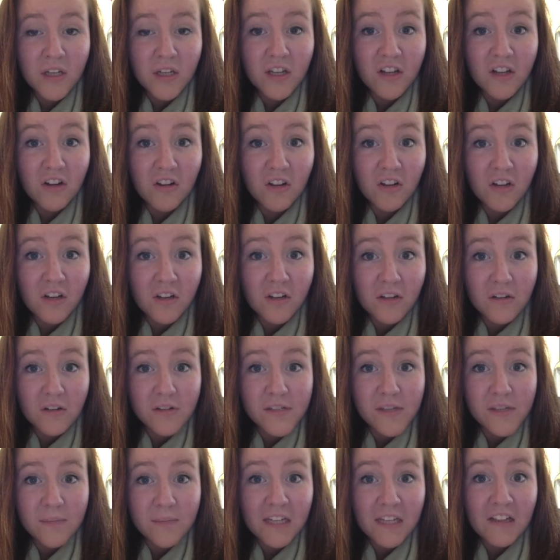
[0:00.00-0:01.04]
It'll look a little
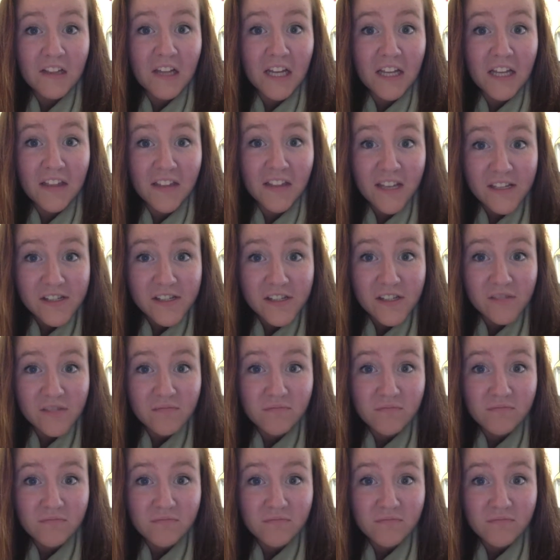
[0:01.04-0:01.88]
something like this.